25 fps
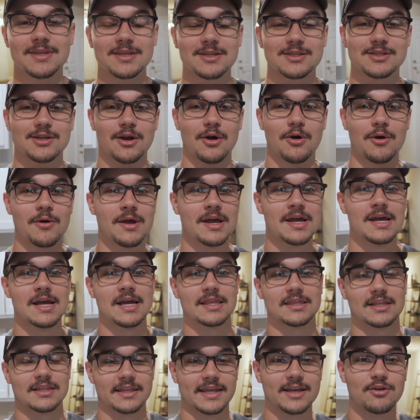So
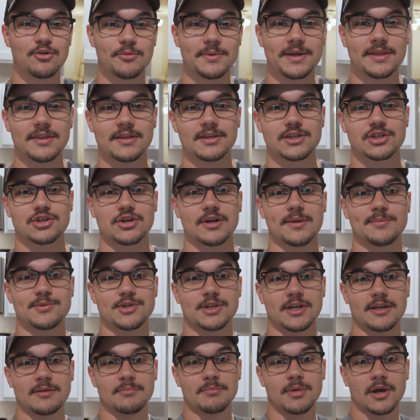the link will be in the
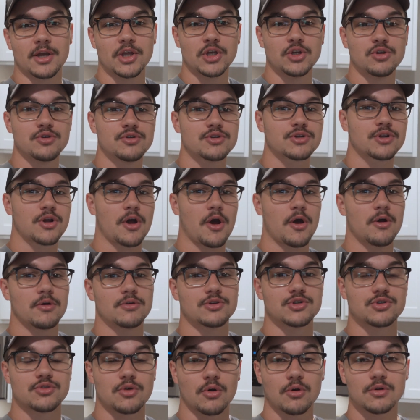description, but use
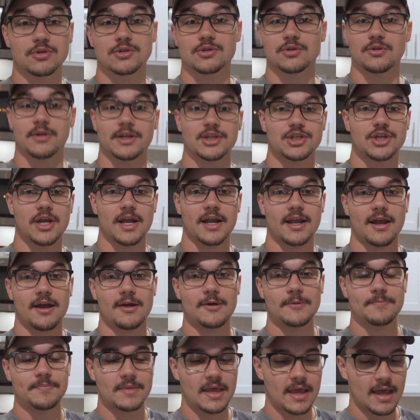code TROSEL at
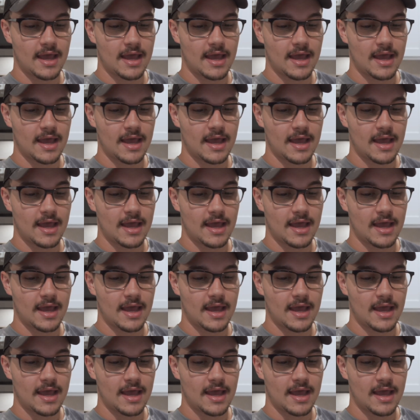checkout